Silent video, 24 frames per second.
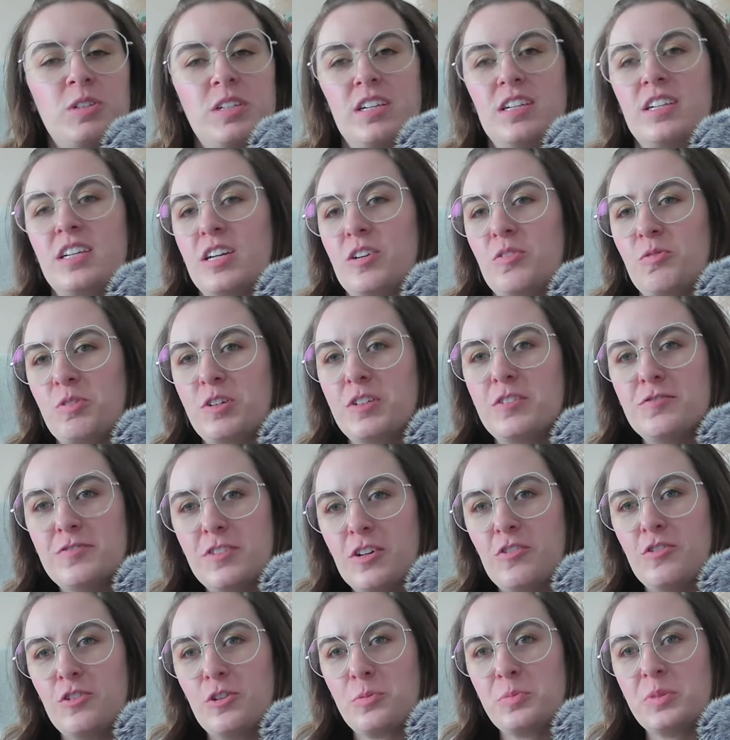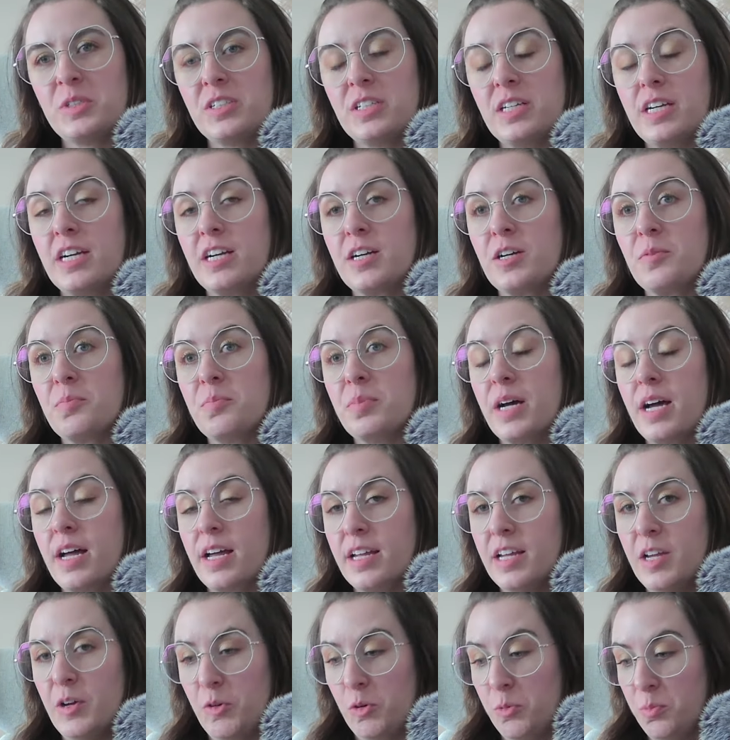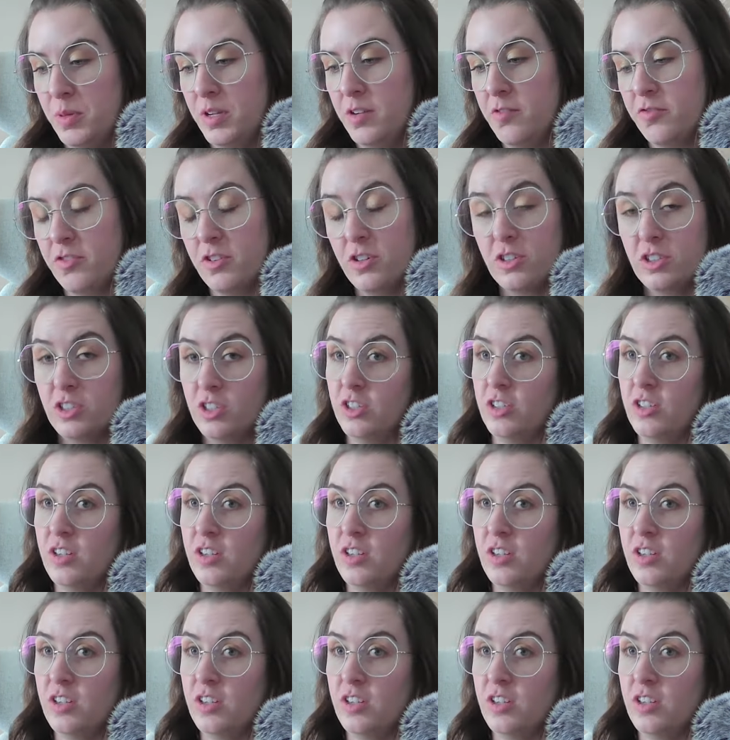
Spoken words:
I'm gonna get real vulnerable here, but it will be for a good